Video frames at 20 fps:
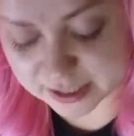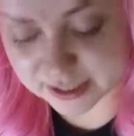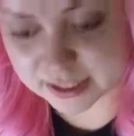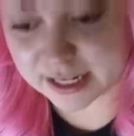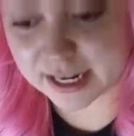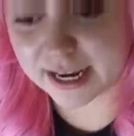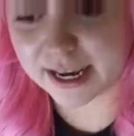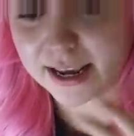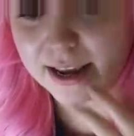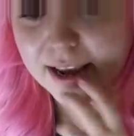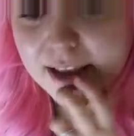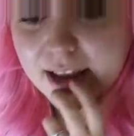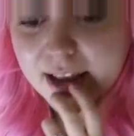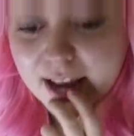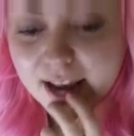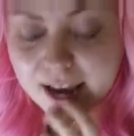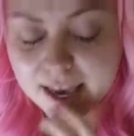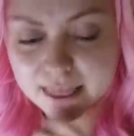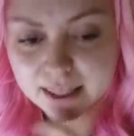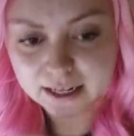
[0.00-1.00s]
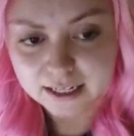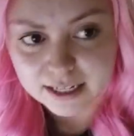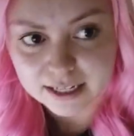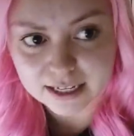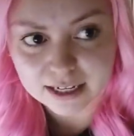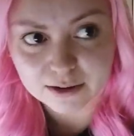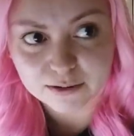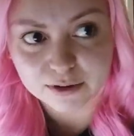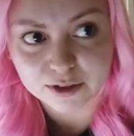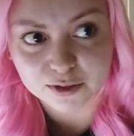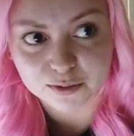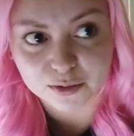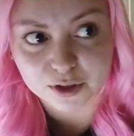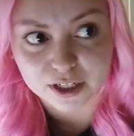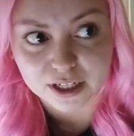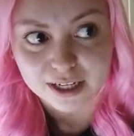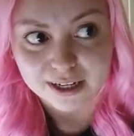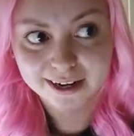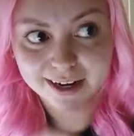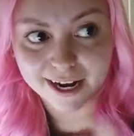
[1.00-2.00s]
Wednesday. And then he was
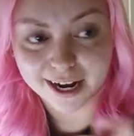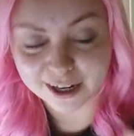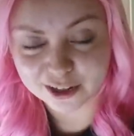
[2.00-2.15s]
working